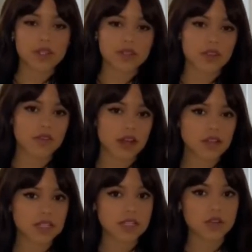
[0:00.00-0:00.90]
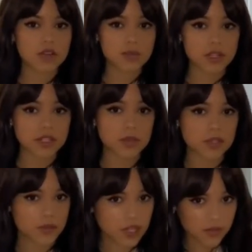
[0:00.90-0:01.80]
hope you enjoy watching my
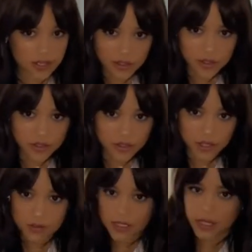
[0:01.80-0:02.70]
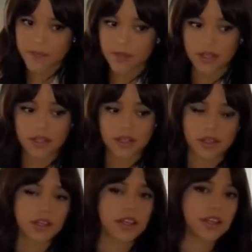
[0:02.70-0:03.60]
videos though this year,
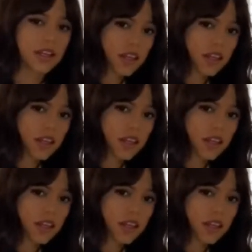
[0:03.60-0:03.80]
and